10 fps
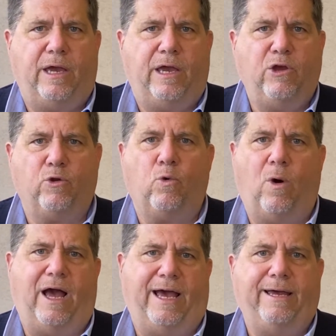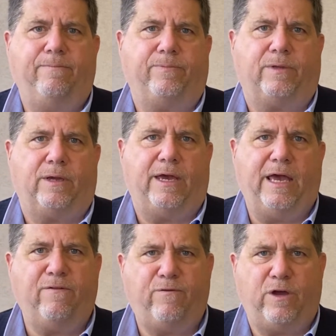Either way,
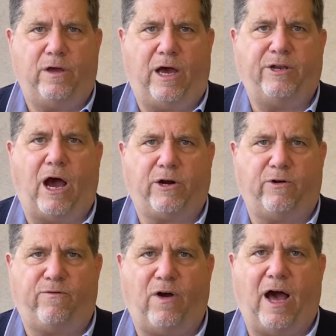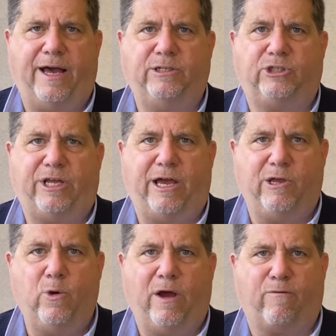if a doctor finds that
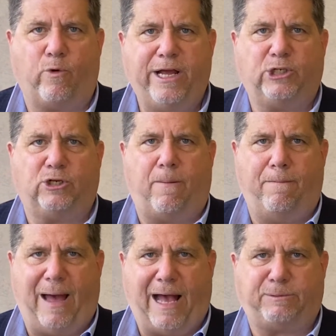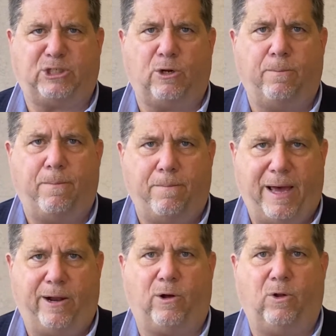you have reached maximum
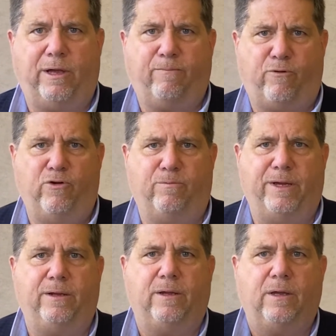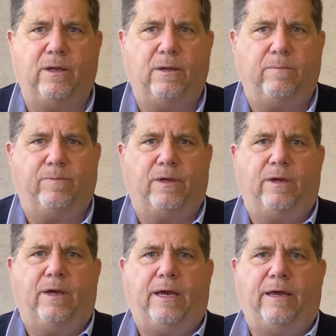medical improvement,
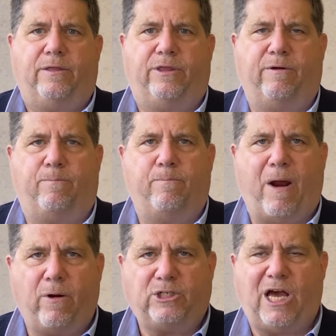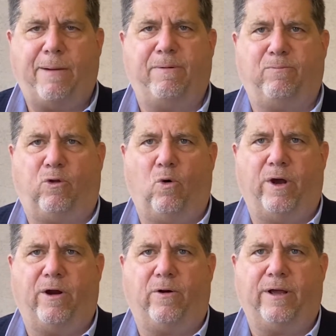the maritime
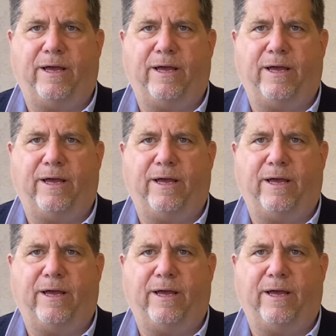employer